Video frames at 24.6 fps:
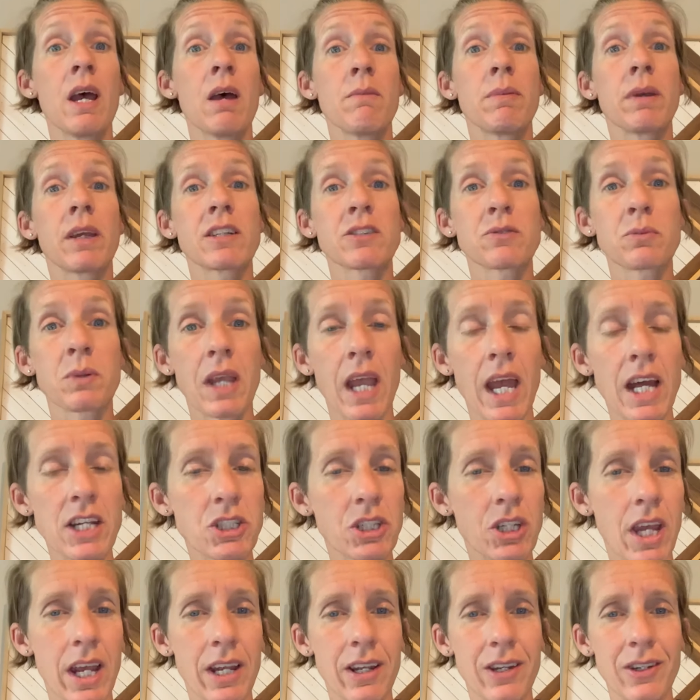because we
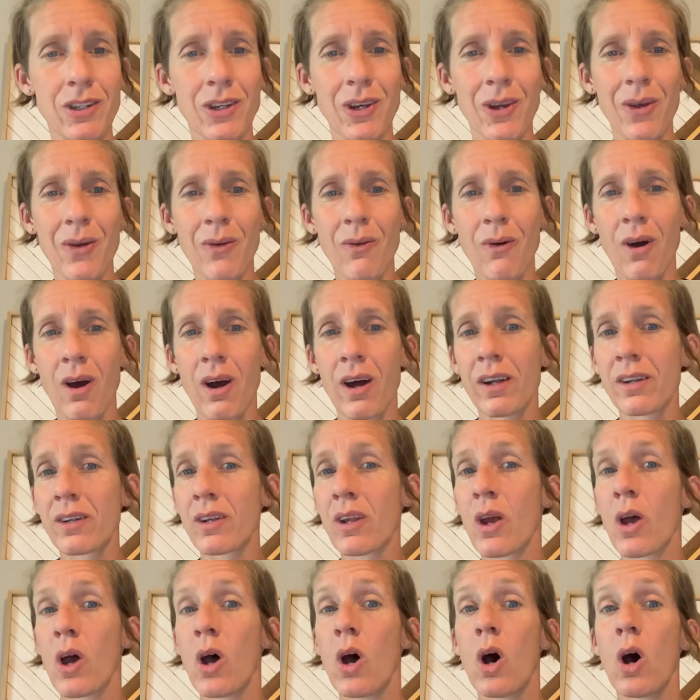educated you
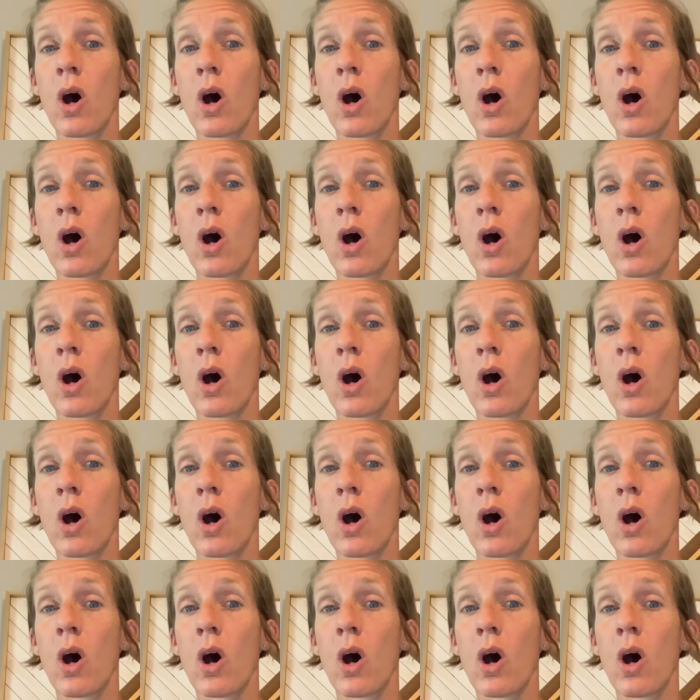on